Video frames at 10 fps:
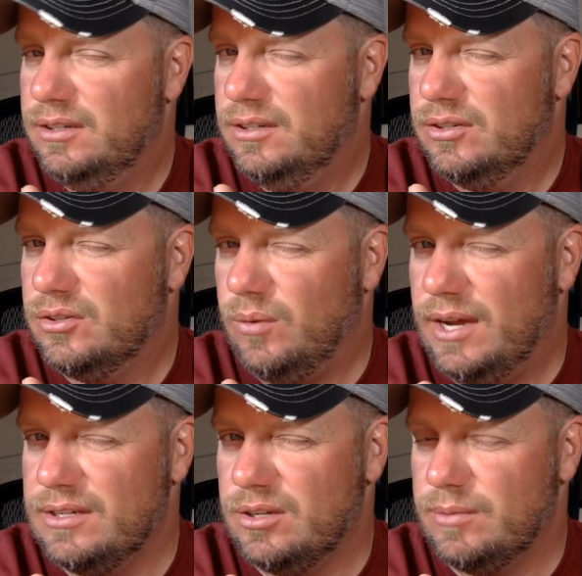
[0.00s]
So
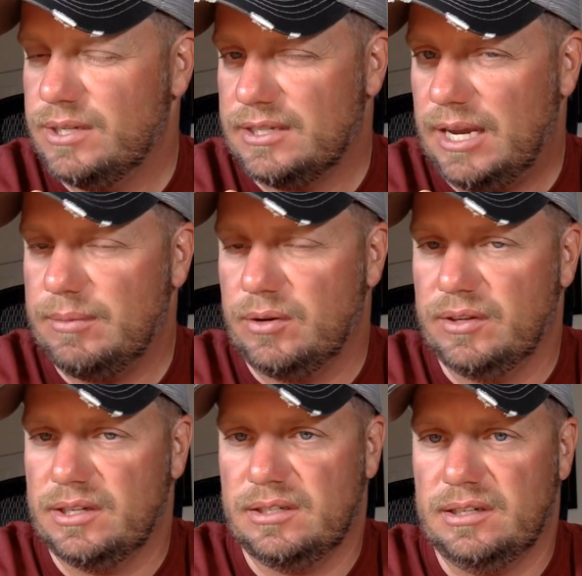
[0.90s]
why is there so much excitement over
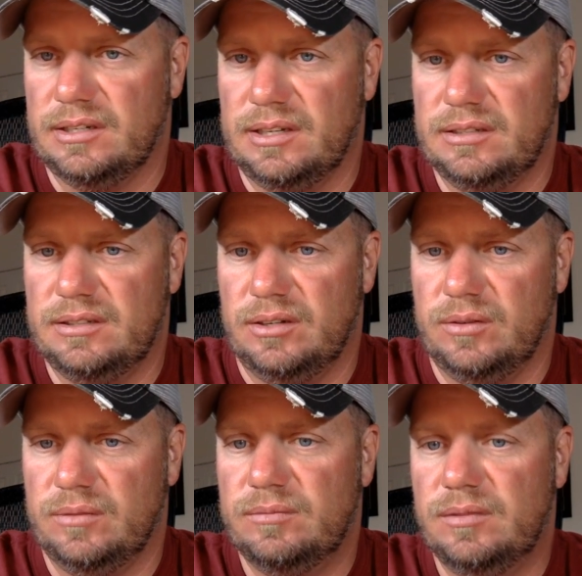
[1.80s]
this thing that, you
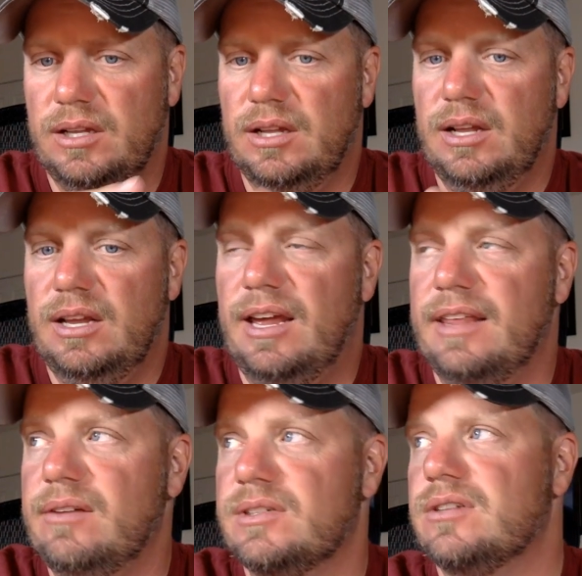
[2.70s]
know... I
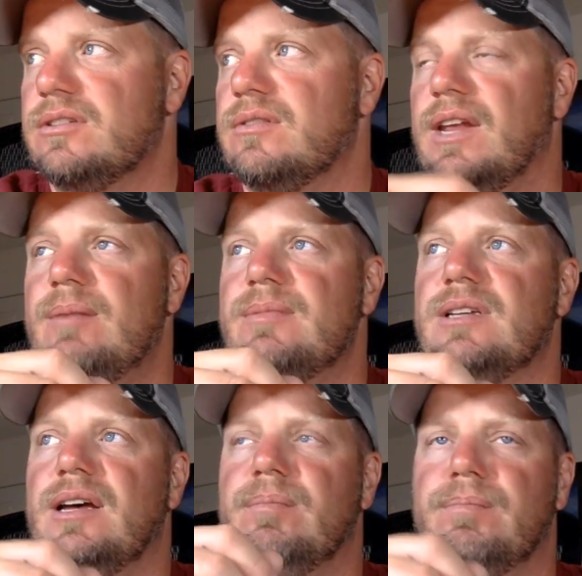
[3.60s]
think what's interesting with
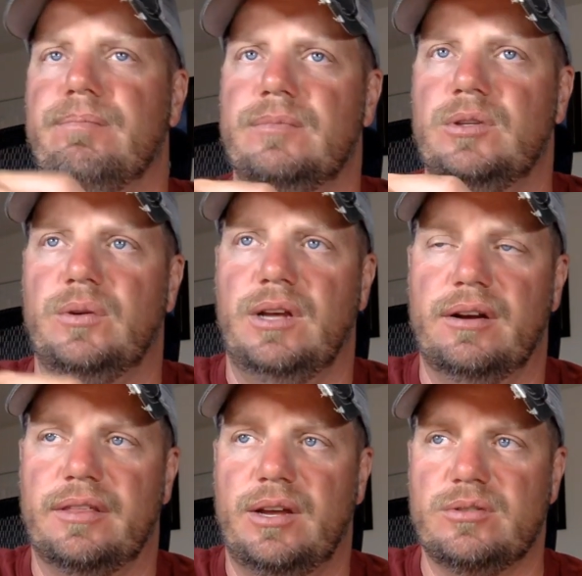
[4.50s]
Amazon doing
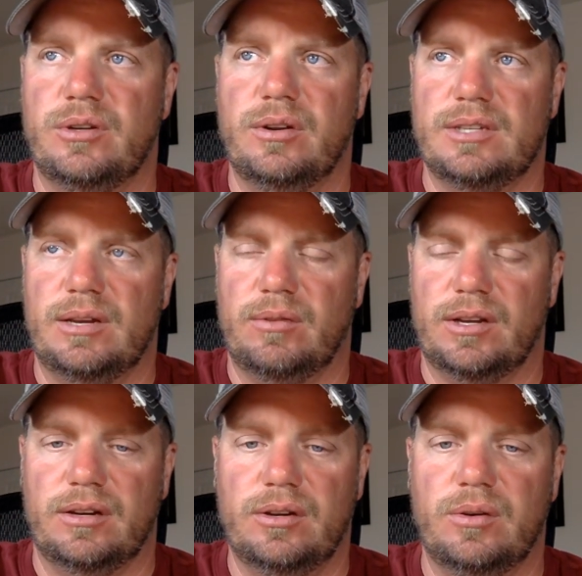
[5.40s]
100,000 units they were
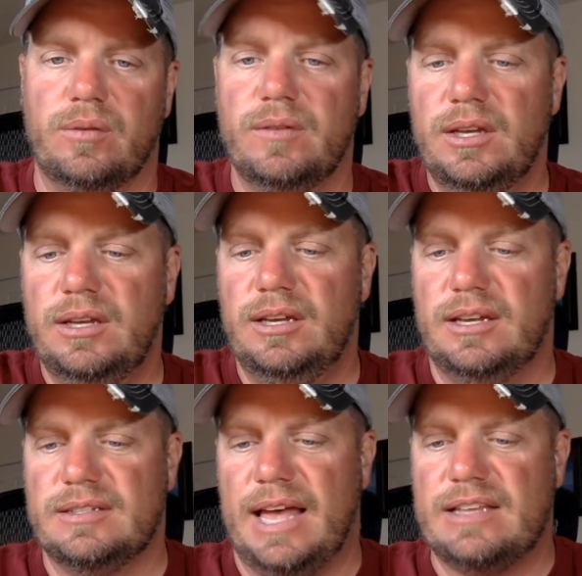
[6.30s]
going to do
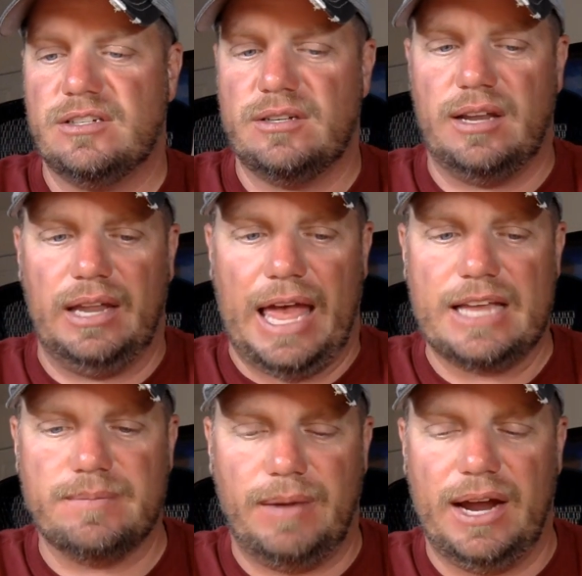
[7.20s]
is that's just the
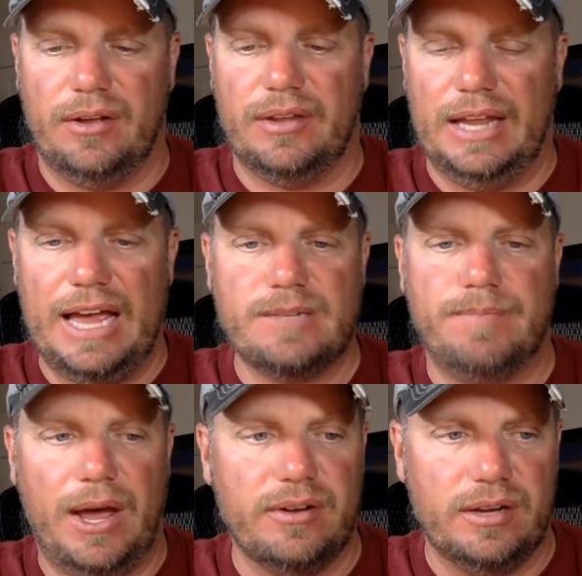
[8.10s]
last mile. The last
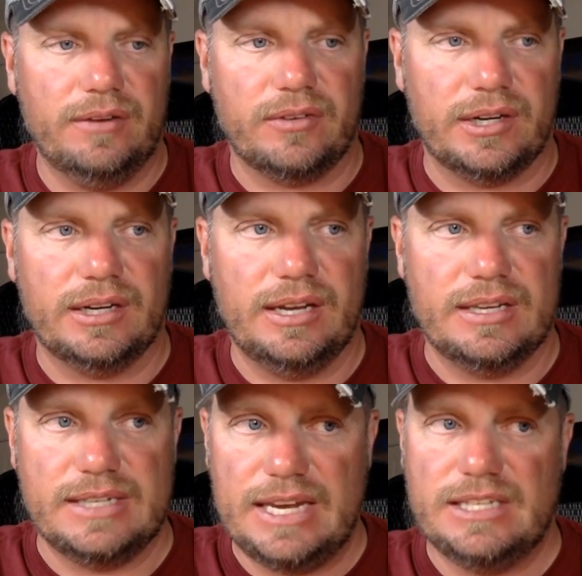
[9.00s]
mile delivery
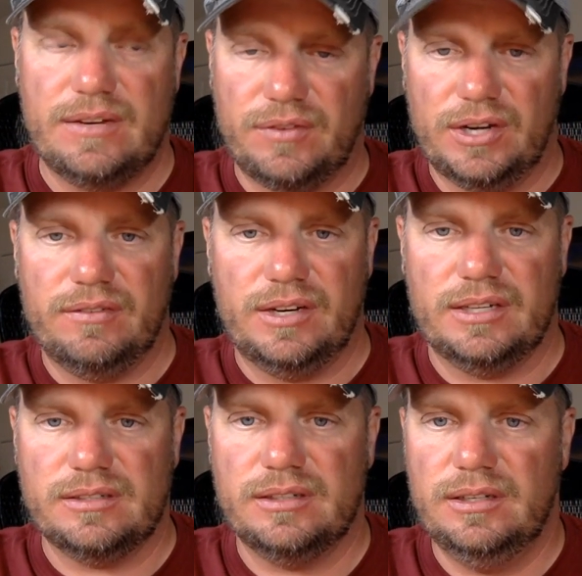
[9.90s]
is easy for
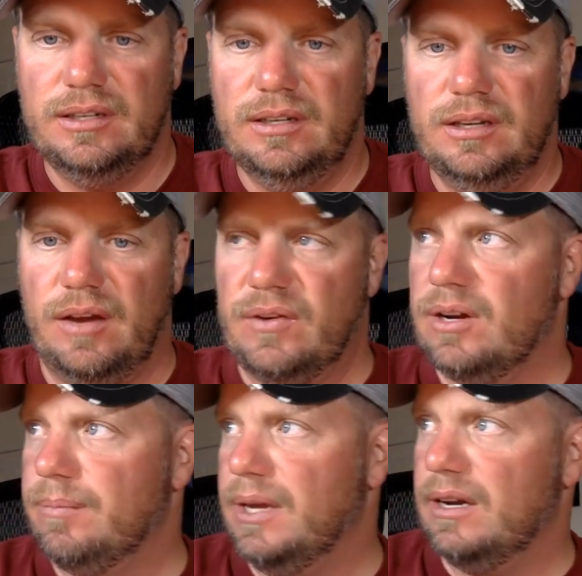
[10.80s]
EVs. If you're
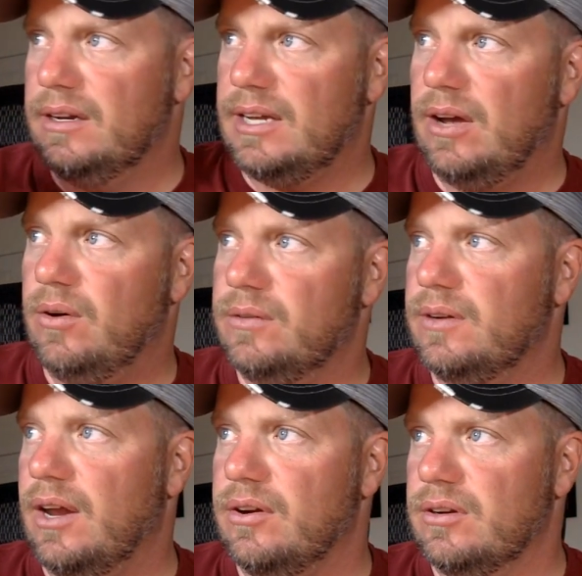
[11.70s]
going to be in a town
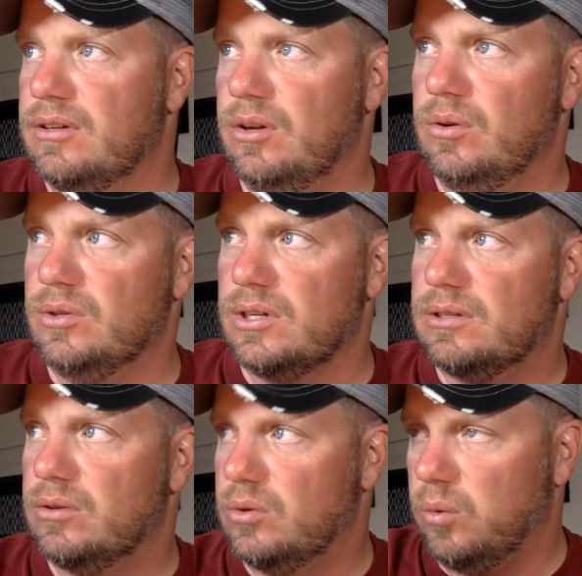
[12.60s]
and you're going to do just
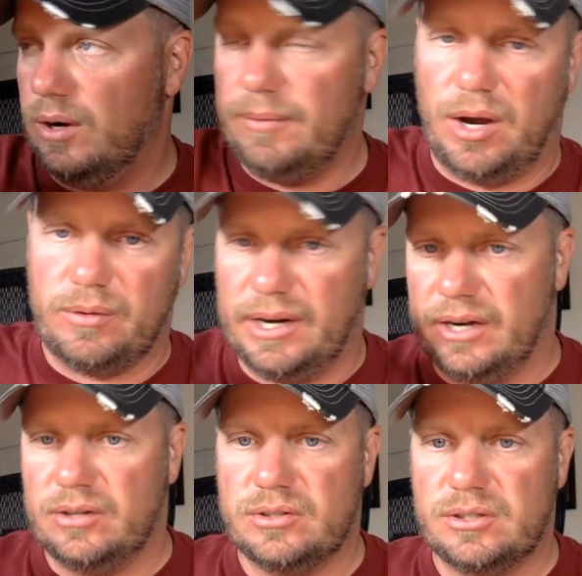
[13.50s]
20-mile
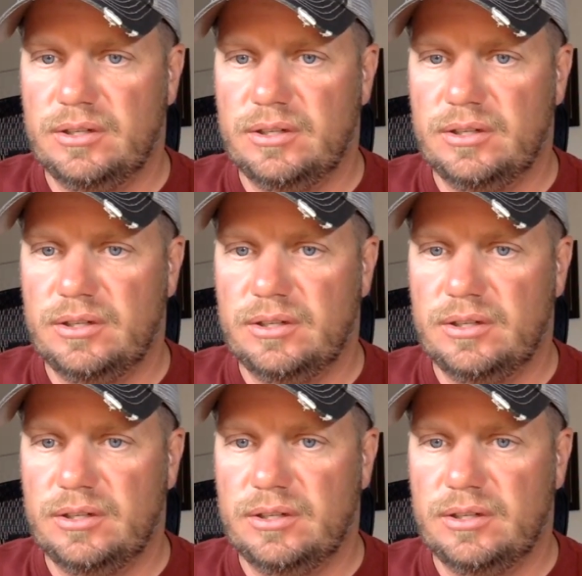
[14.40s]
range